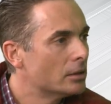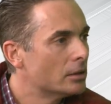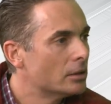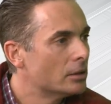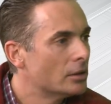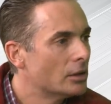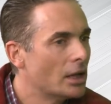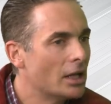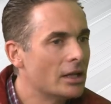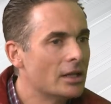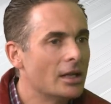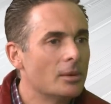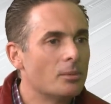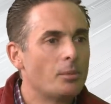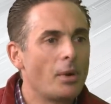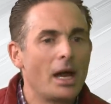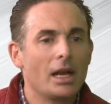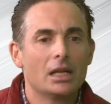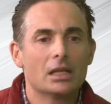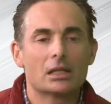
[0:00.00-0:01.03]
Oh. And then
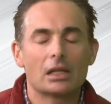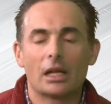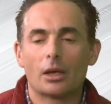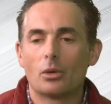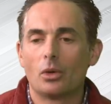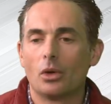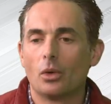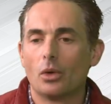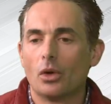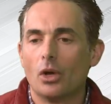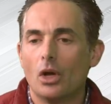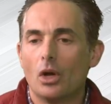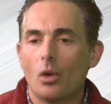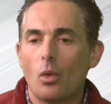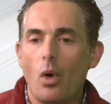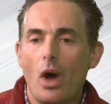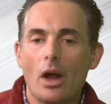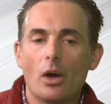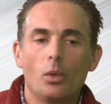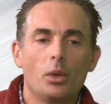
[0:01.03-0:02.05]
Benny's like, well,
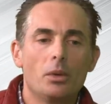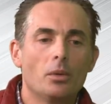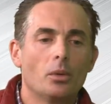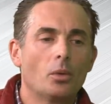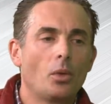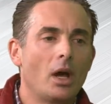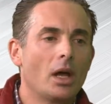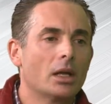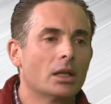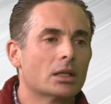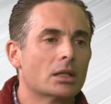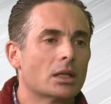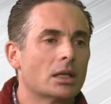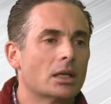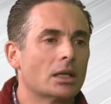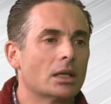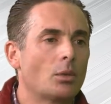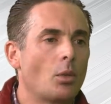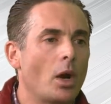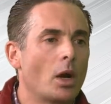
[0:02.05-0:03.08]
why don't we why,
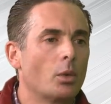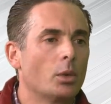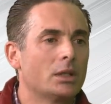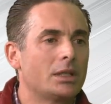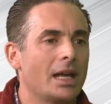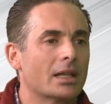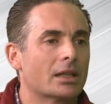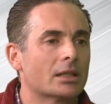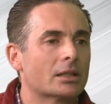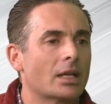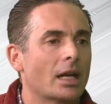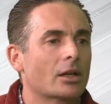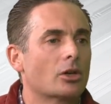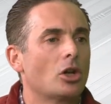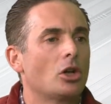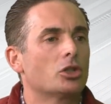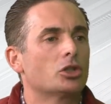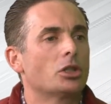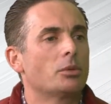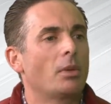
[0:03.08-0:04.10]
uh, why don't we take the
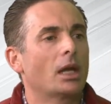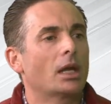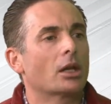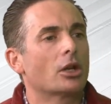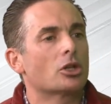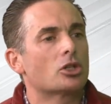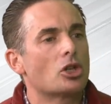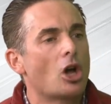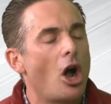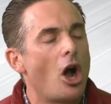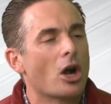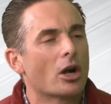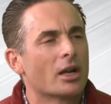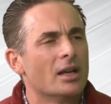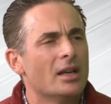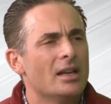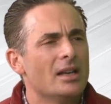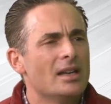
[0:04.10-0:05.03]
technology and make it a dog?